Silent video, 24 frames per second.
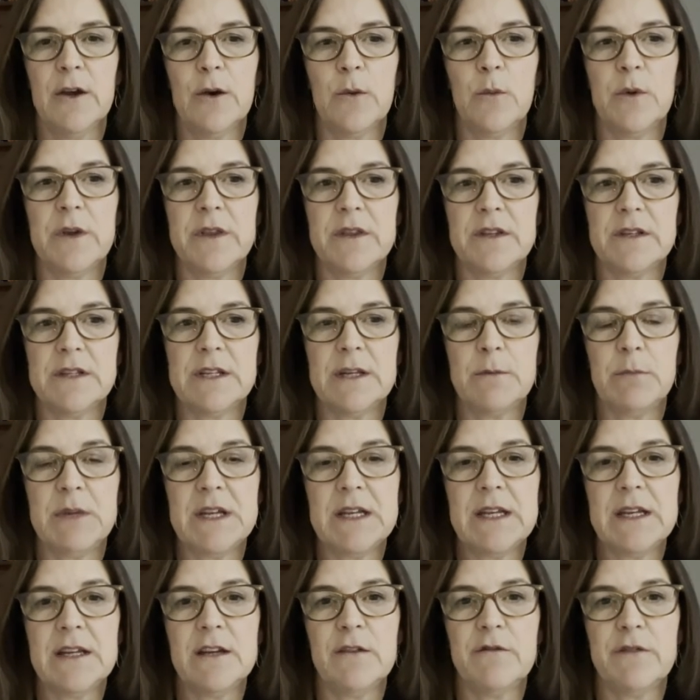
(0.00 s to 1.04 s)
With
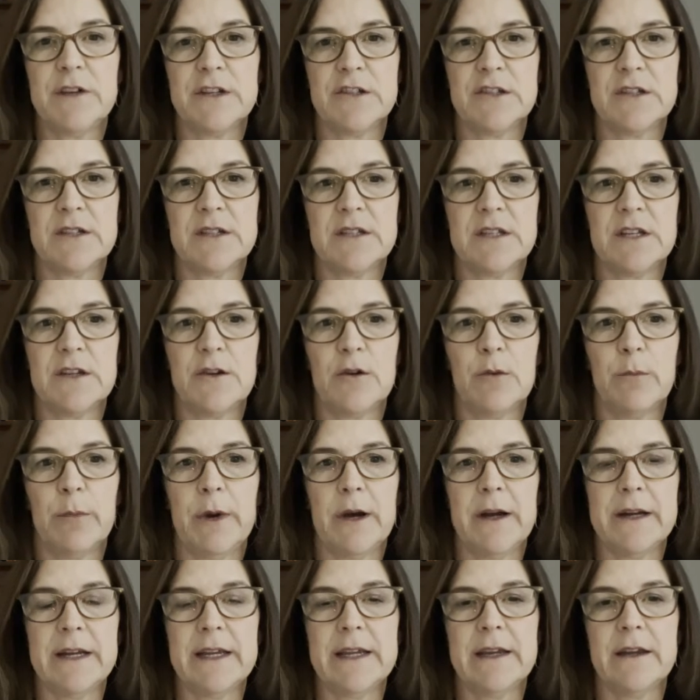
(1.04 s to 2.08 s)
DPD deficiency, your
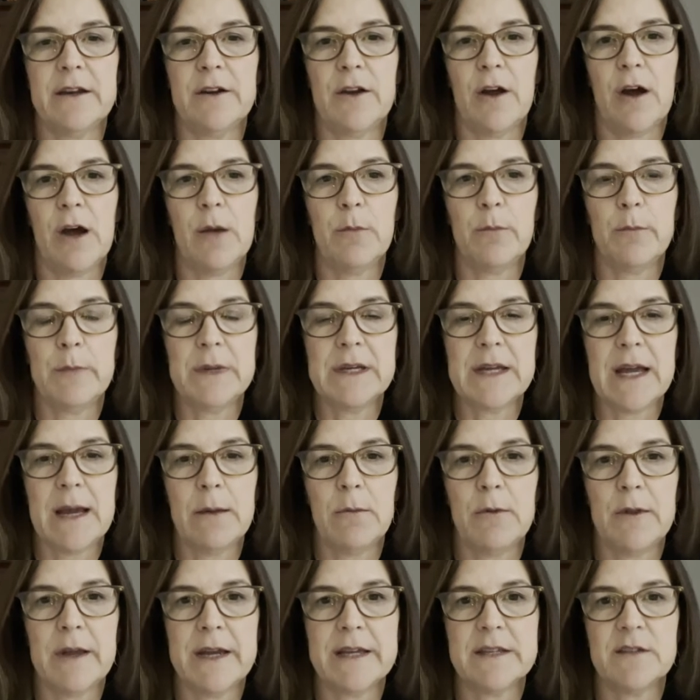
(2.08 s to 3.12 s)
body cannot
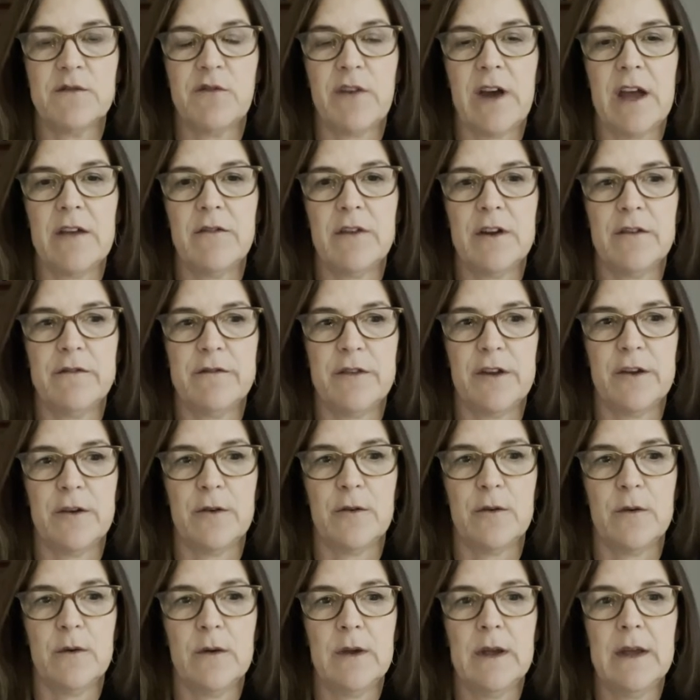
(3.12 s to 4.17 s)
metabolize
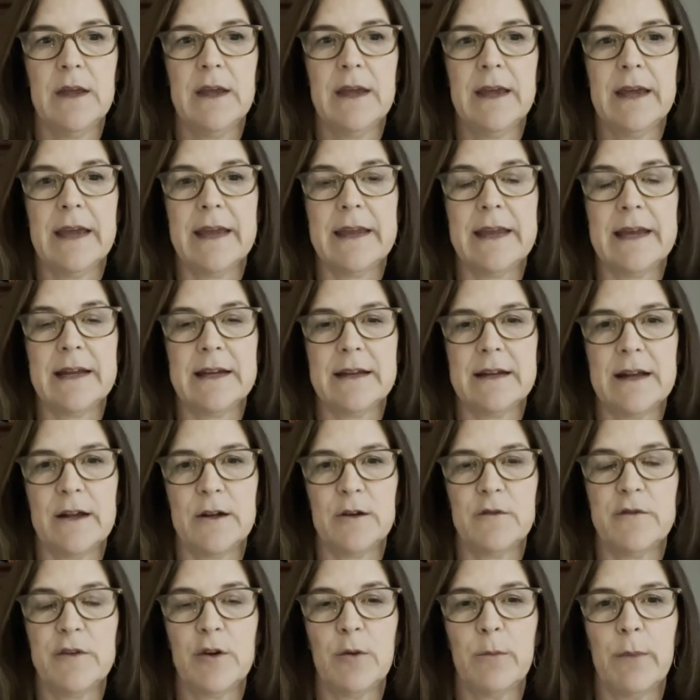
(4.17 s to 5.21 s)
5FU and get it out
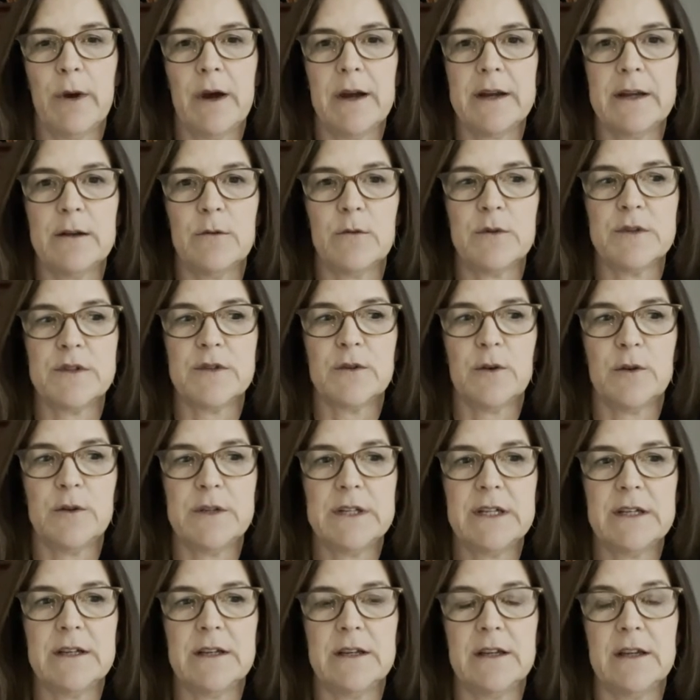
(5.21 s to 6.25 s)
of your body,
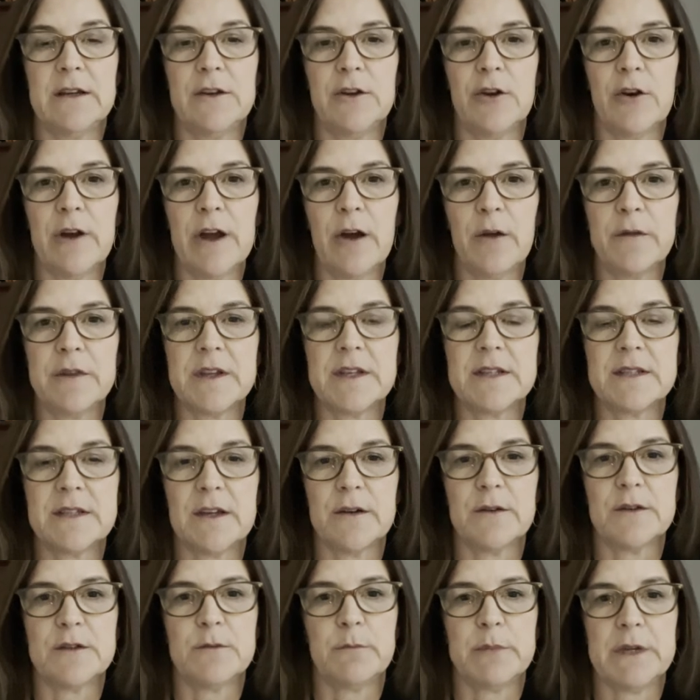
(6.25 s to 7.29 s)
resulting in your healthy
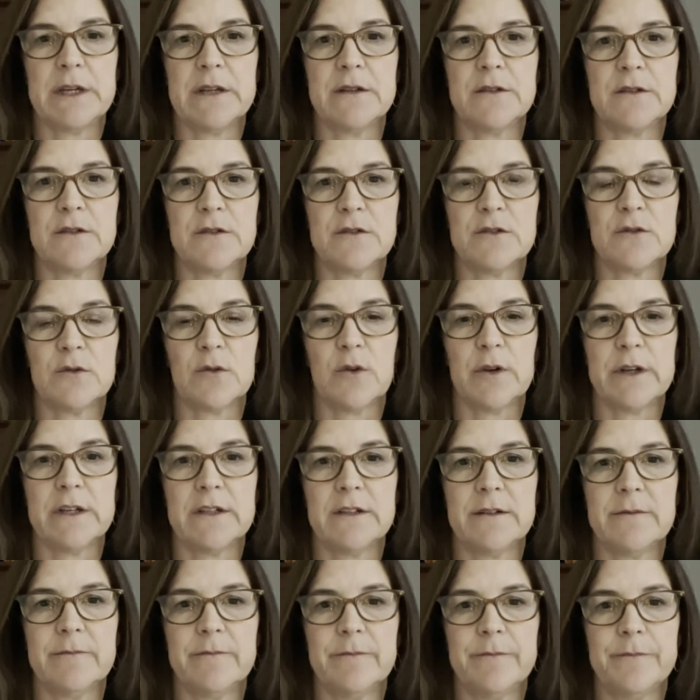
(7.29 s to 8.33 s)
cells being
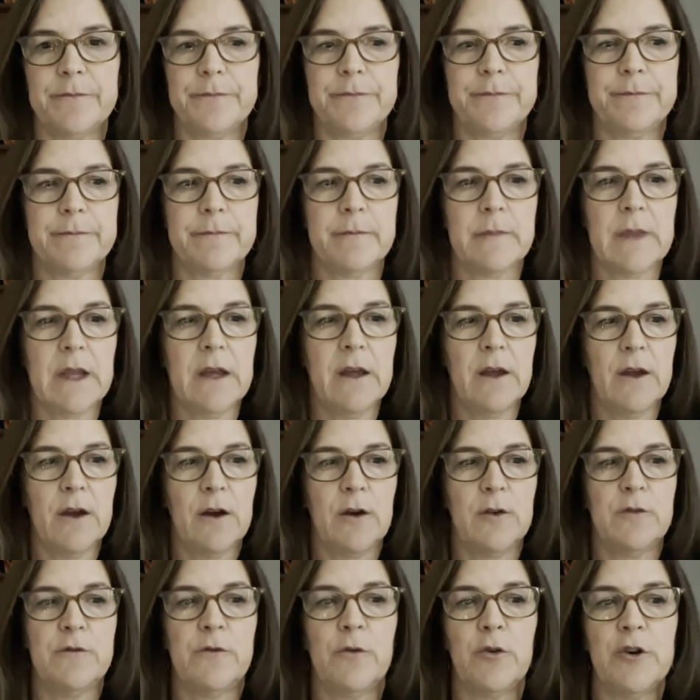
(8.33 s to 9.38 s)
destroyed.
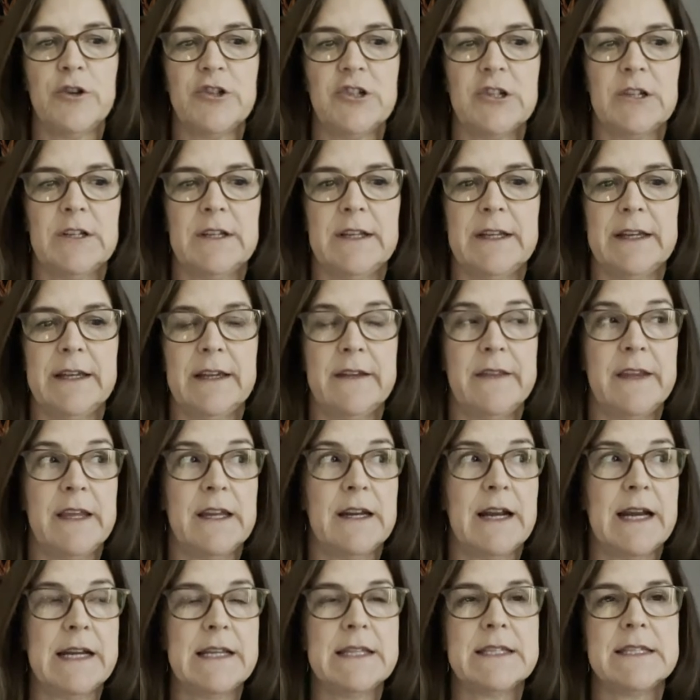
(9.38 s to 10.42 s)
Unfortunately, in the
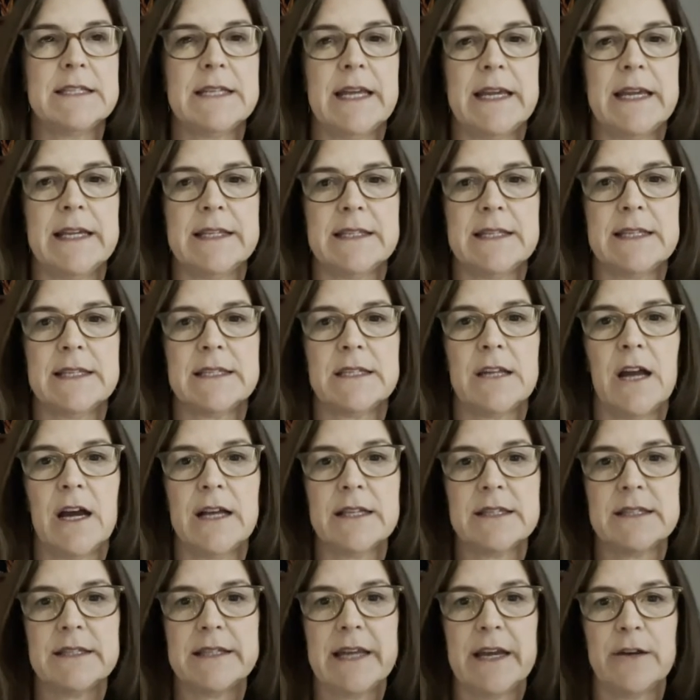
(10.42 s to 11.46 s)
United States, it's
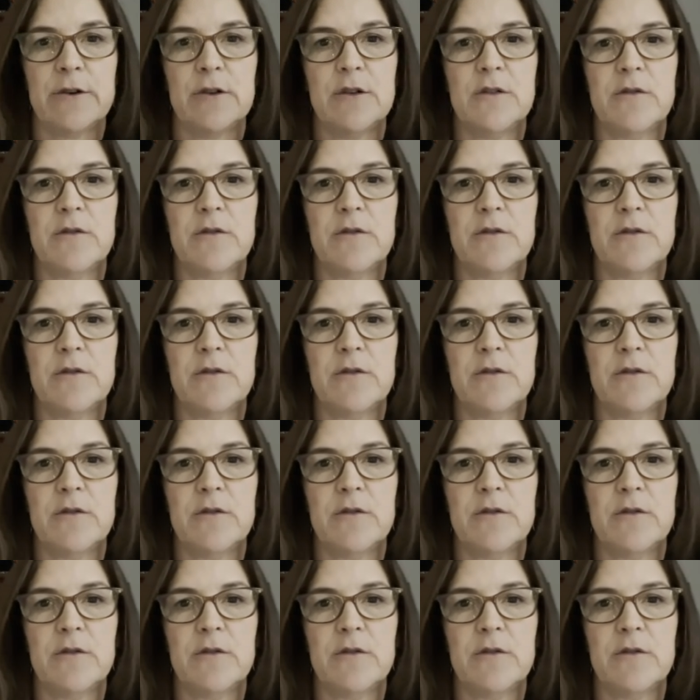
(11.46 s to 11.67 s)
not standard